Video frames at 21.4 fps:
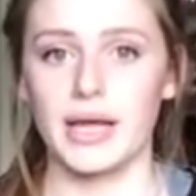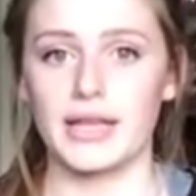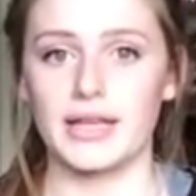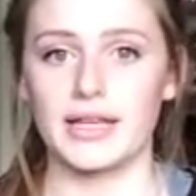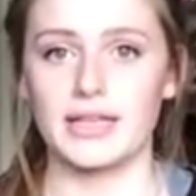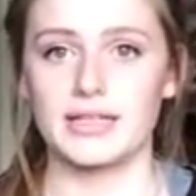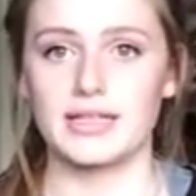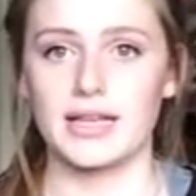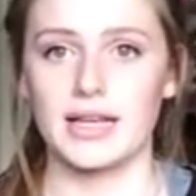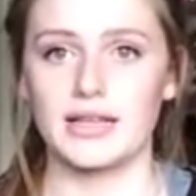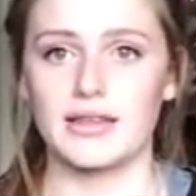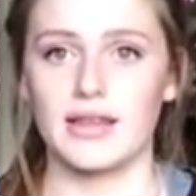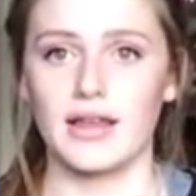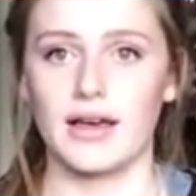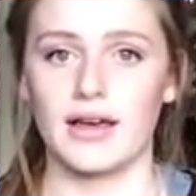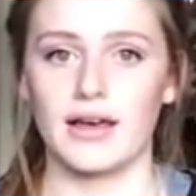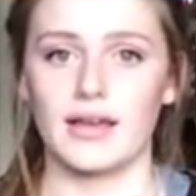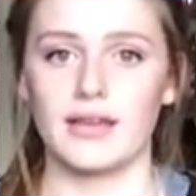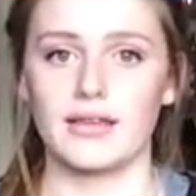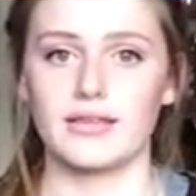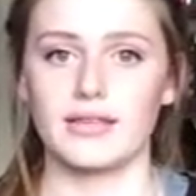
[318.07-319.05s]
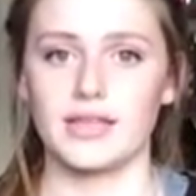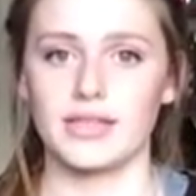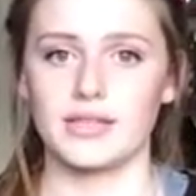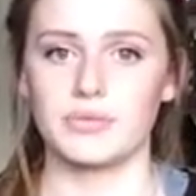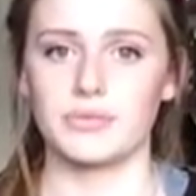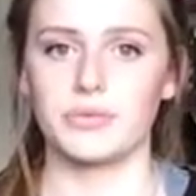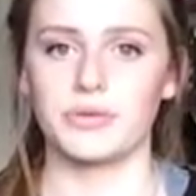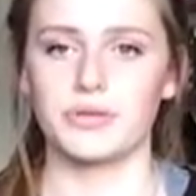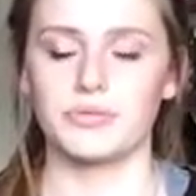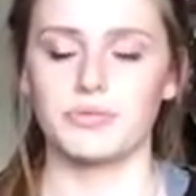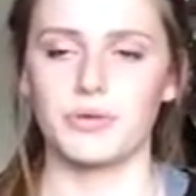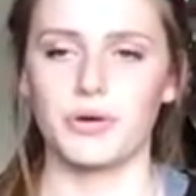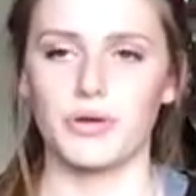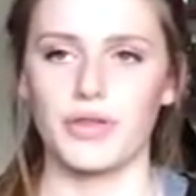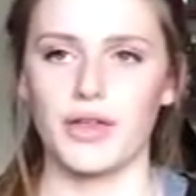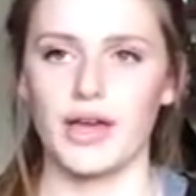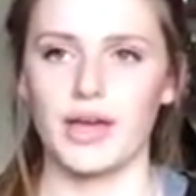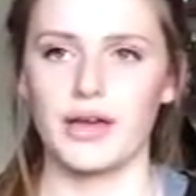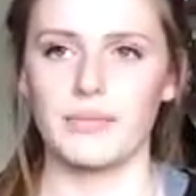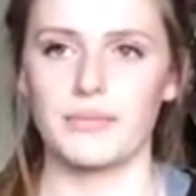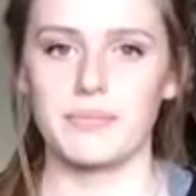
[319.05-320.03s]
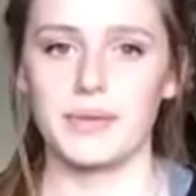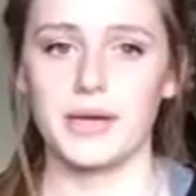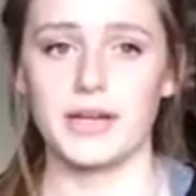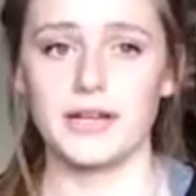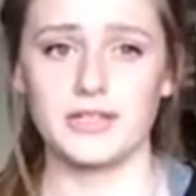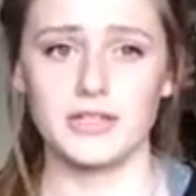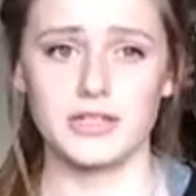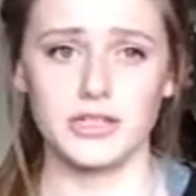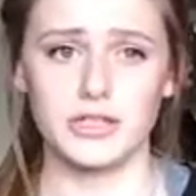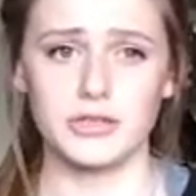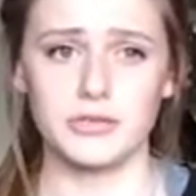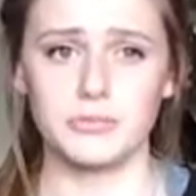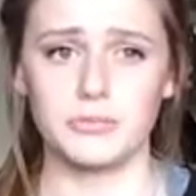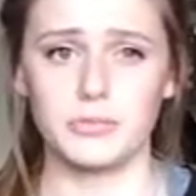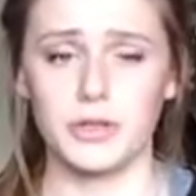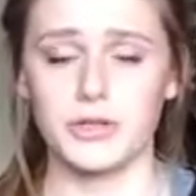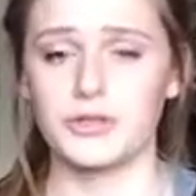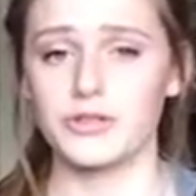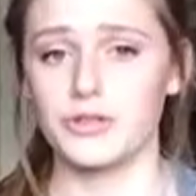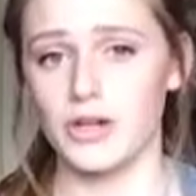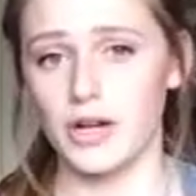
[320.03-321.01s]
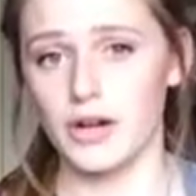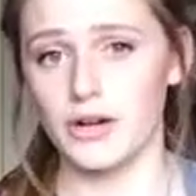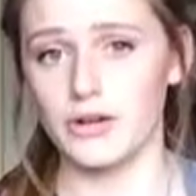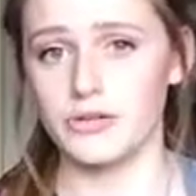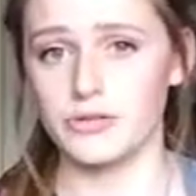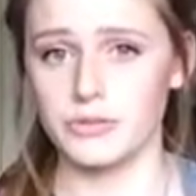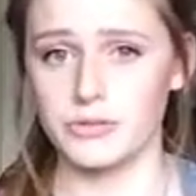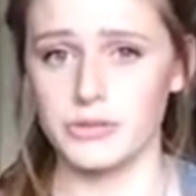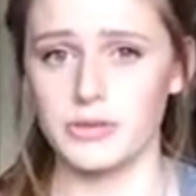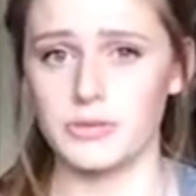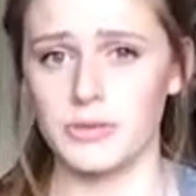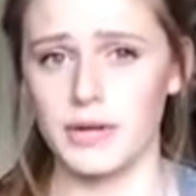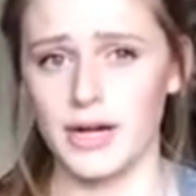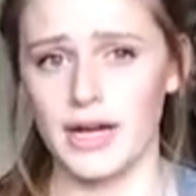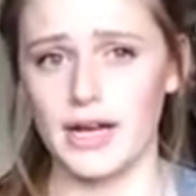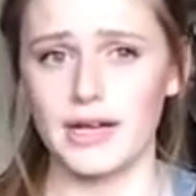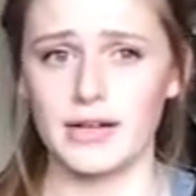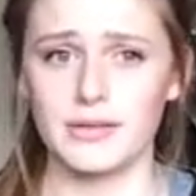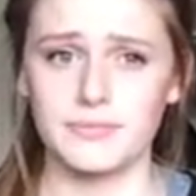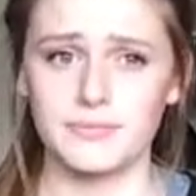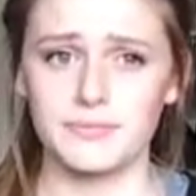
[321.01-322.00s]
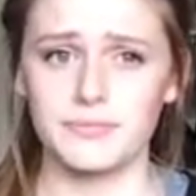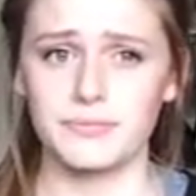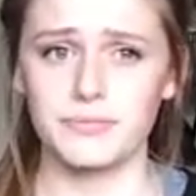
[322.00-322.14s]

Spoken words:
and they said that this was what they pictured most girls would wear